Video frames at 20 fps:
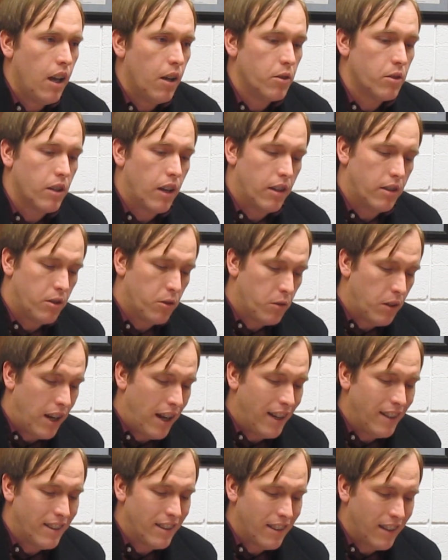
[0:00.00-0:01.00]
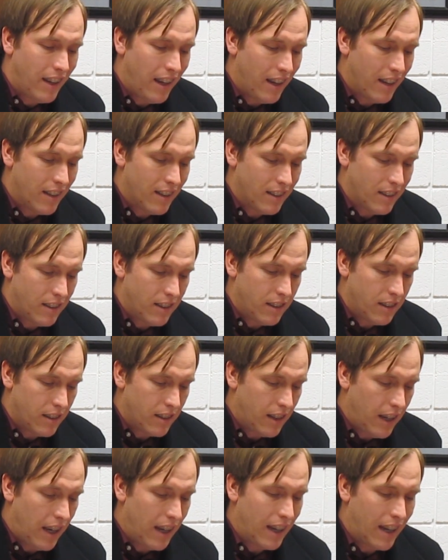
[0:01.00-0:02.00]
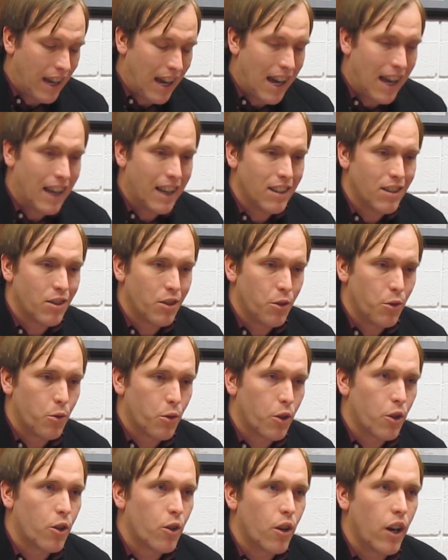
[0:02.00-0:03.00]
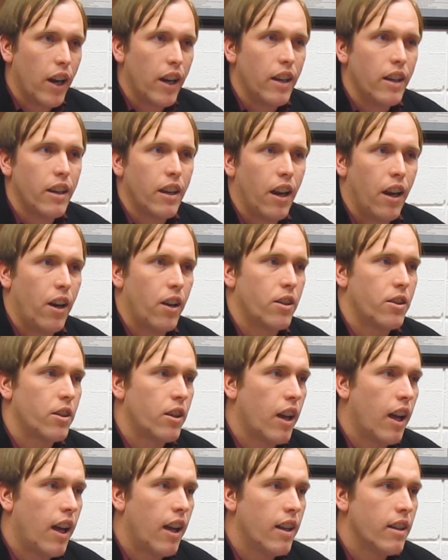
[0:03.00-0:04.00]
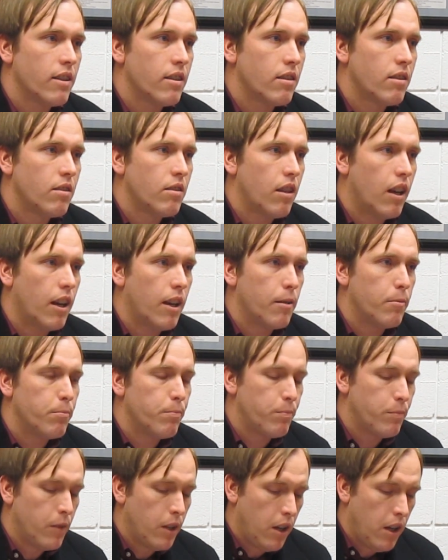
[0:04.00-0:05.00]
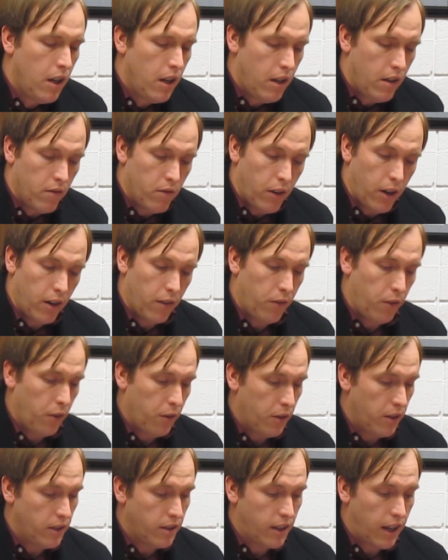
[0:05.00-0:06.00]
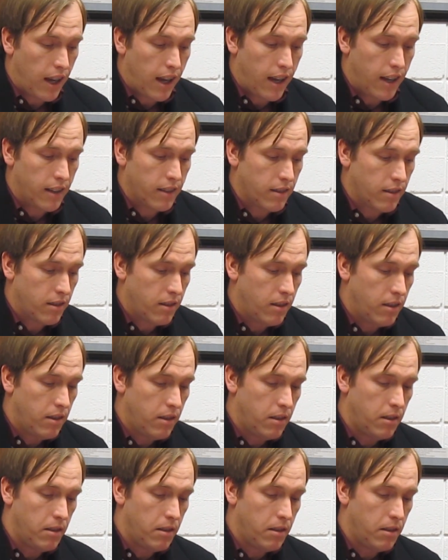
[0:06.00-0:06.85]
It's also nice to get guys who are great character guys. Very few of these guys,